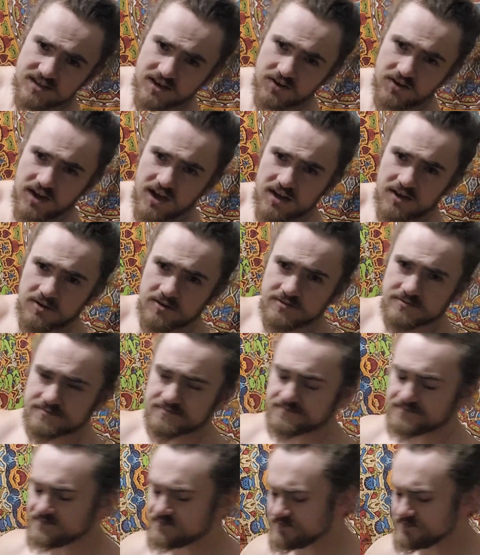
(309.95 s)
okay?
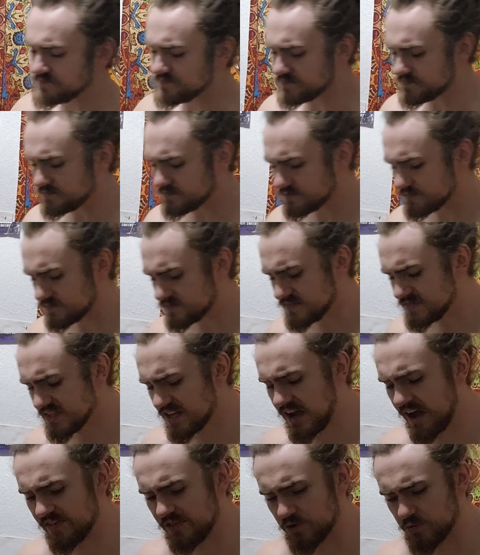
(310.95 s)

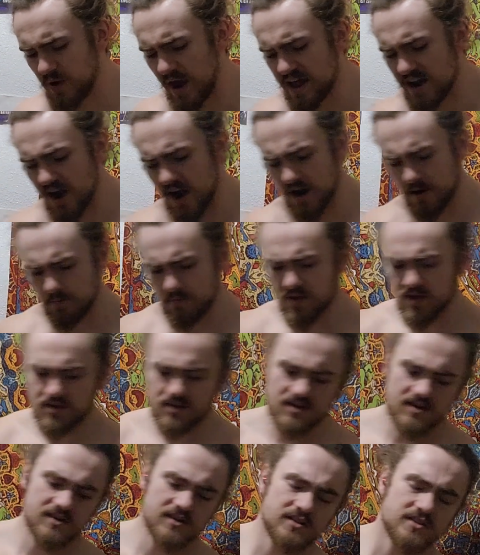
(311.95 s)
On the right arm
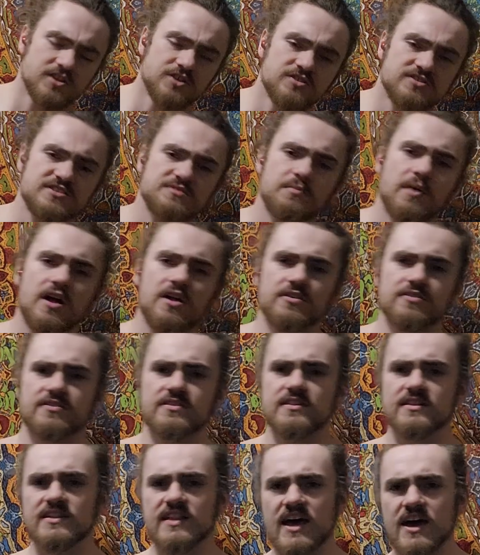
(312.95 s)
a little smaller than
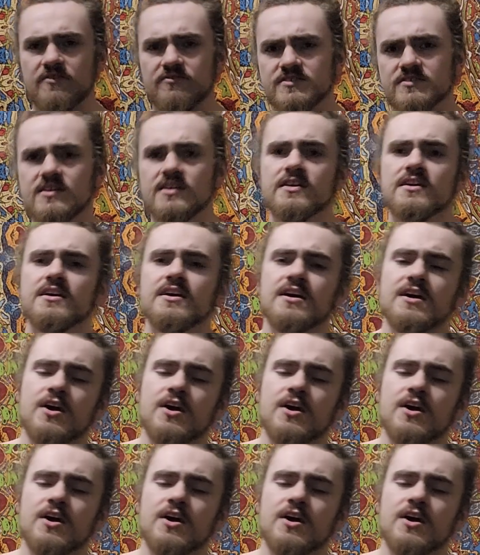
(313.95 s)
the left.